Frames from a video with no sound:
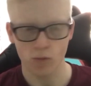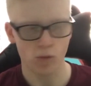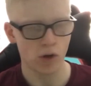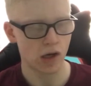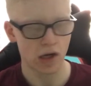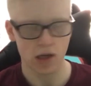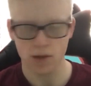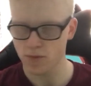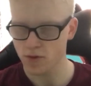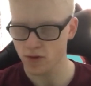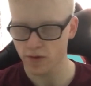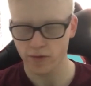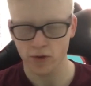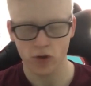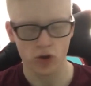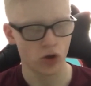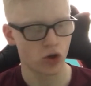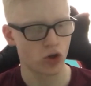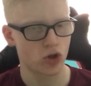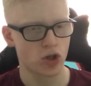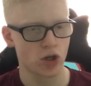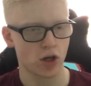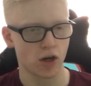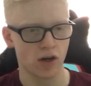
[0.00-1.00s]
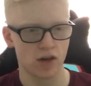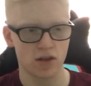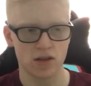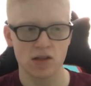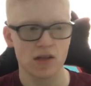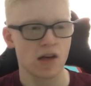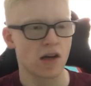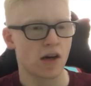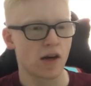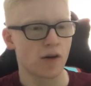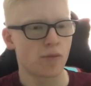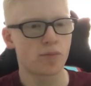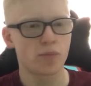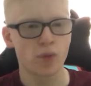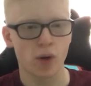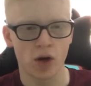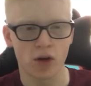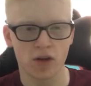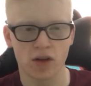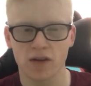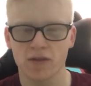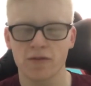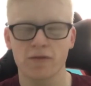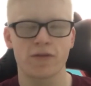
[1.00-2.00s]
Williams with a good chance,
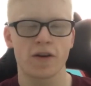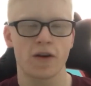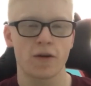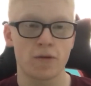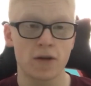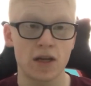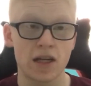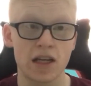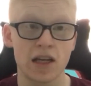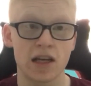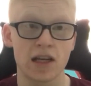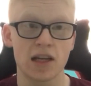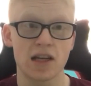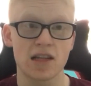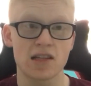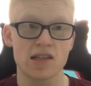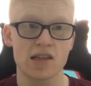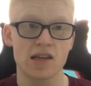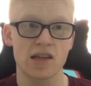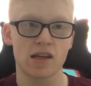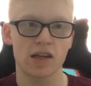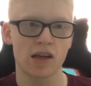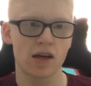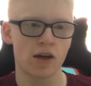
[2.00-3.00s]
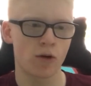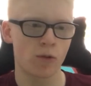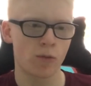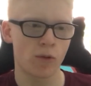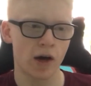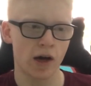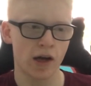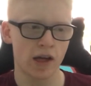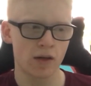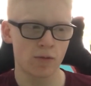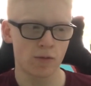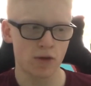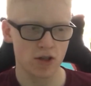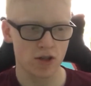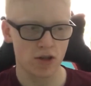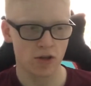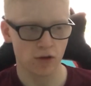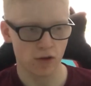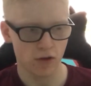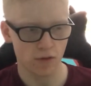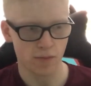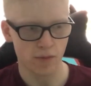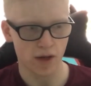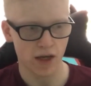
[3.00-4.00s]
Bon very nearly sticking it away, which
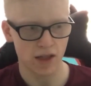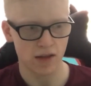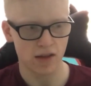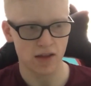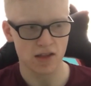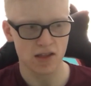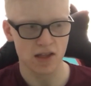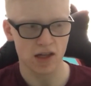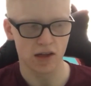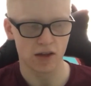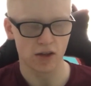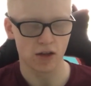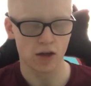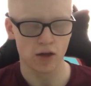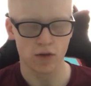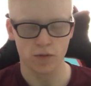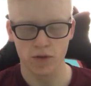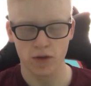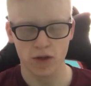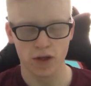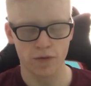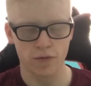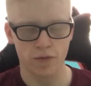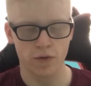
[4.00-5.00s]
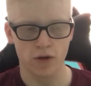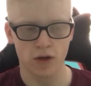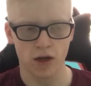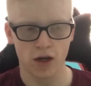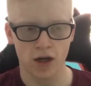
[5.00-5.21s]
could have made the second half a different